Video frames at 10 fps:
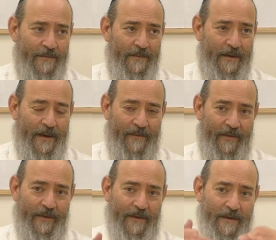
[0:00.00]
That
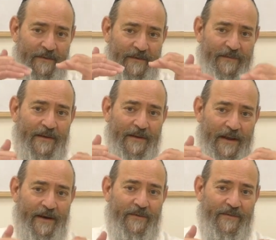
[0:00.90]
everything, there are different
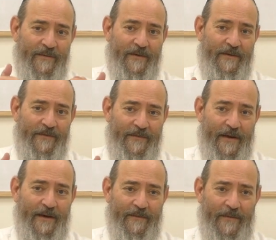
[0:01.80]
layers of
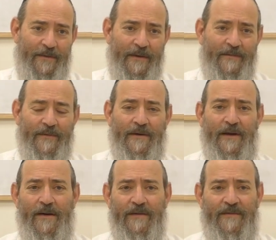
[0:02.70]
understanding of Torah. I think the Vilna
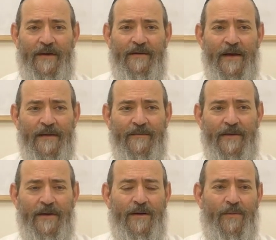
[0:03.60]
Gaon says, the
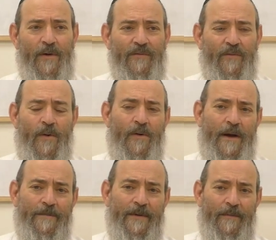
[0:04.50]
Vilna Gaon once
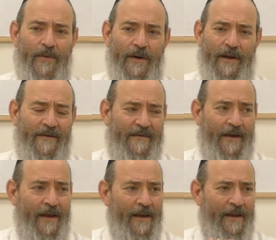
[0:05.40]
woke up in the morning, he
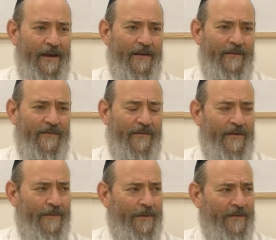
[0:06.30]
said he
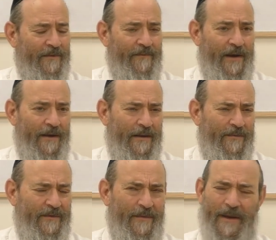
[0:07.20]
understood the Pasuk
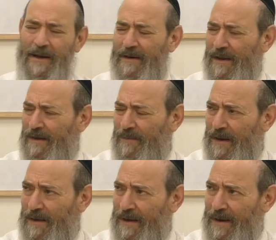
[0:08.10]
Vayaluzem
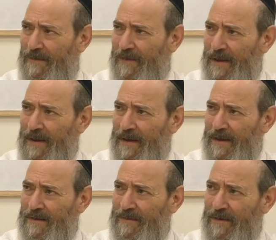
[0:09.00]
Me'anegev.
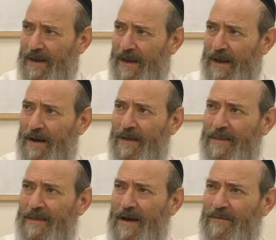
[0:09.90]
He had
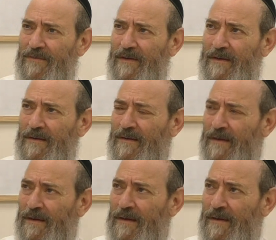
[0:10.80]

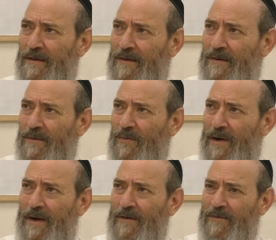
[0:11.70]

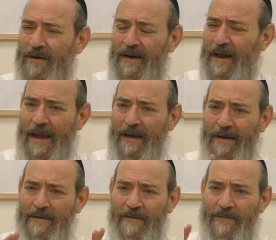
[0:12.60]

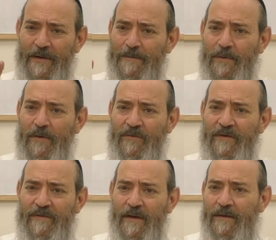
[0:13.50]
1,180 different
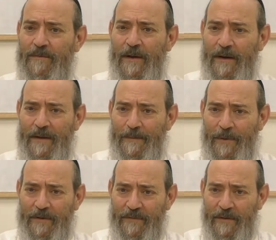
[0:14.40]
approaches to explaining that
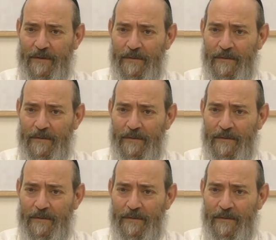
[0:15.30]
Pasuk.